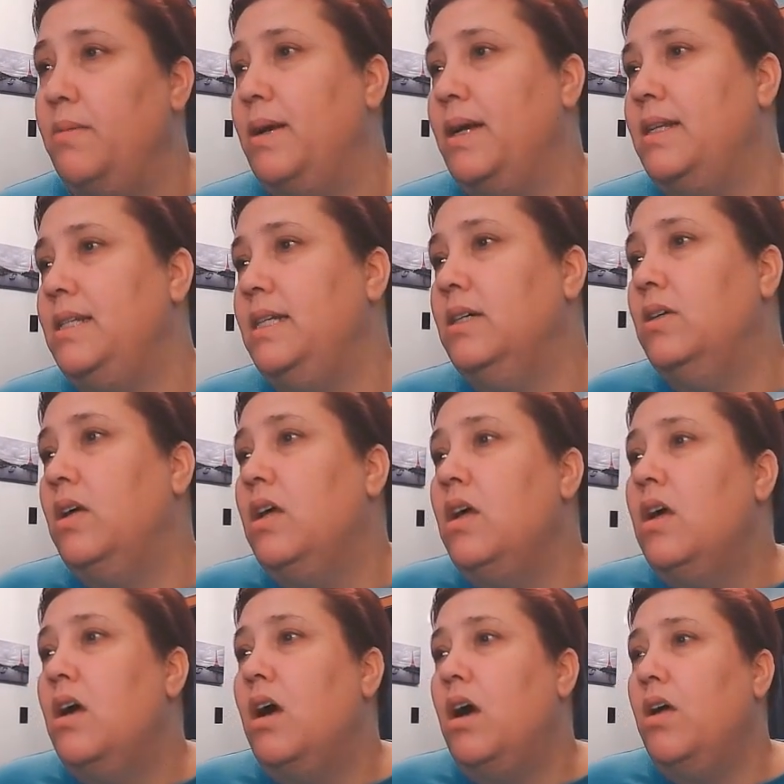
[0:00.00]
bad deal.
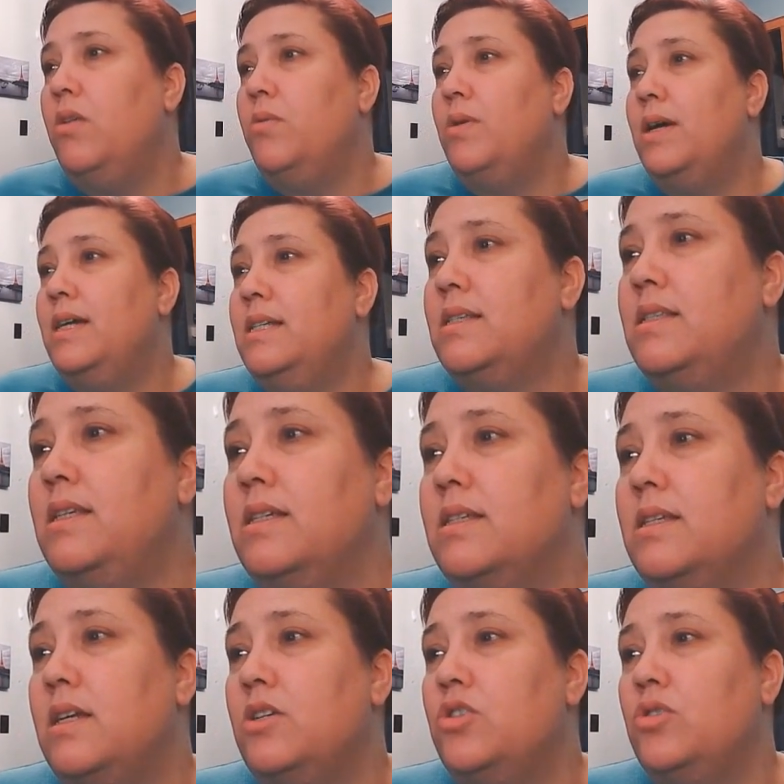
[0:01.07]
Otherwise, the
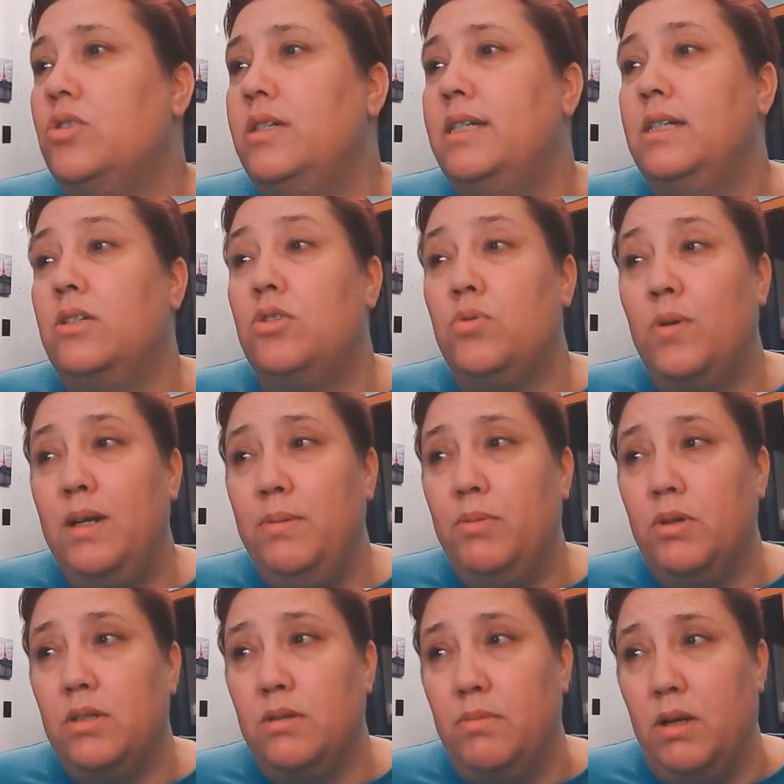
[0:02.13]
essential is 20
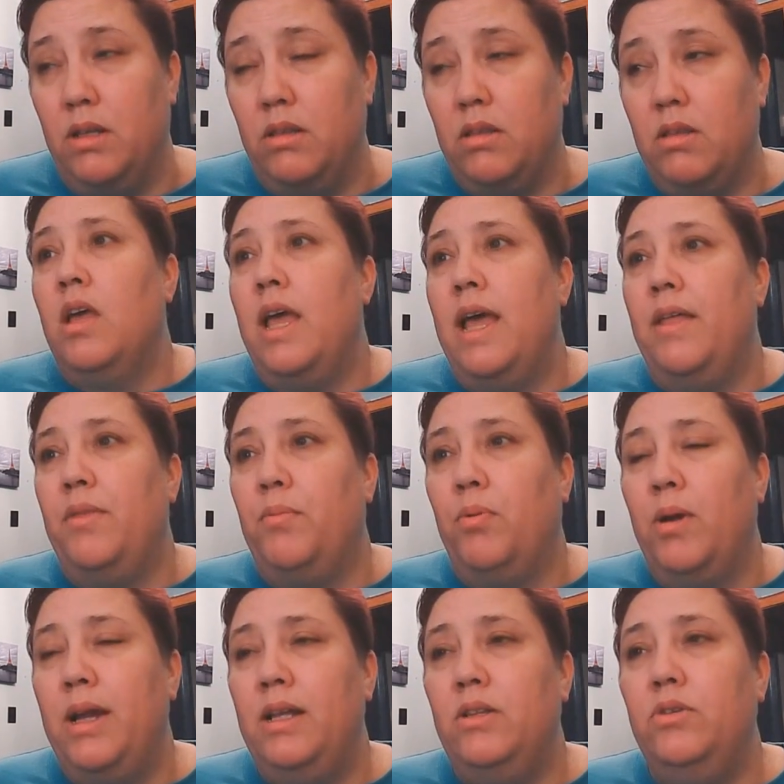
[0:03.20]
books a month, and the
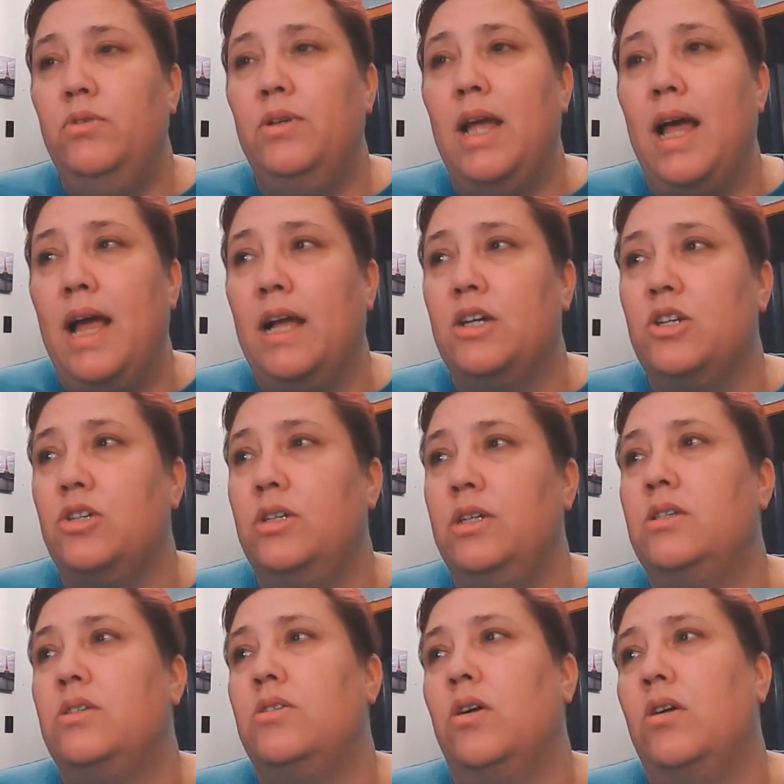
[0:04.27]
prelude actually
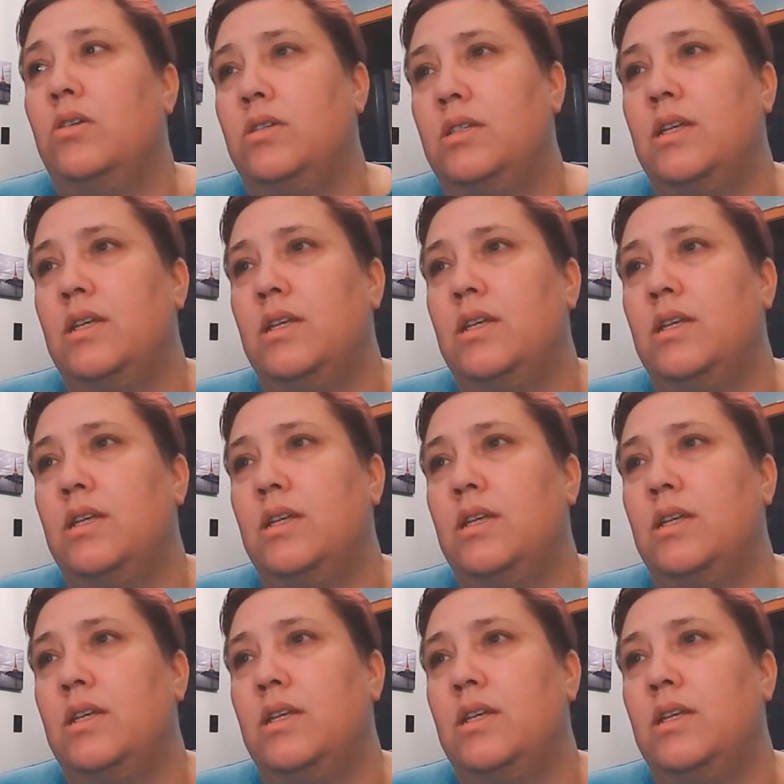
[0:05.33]
starts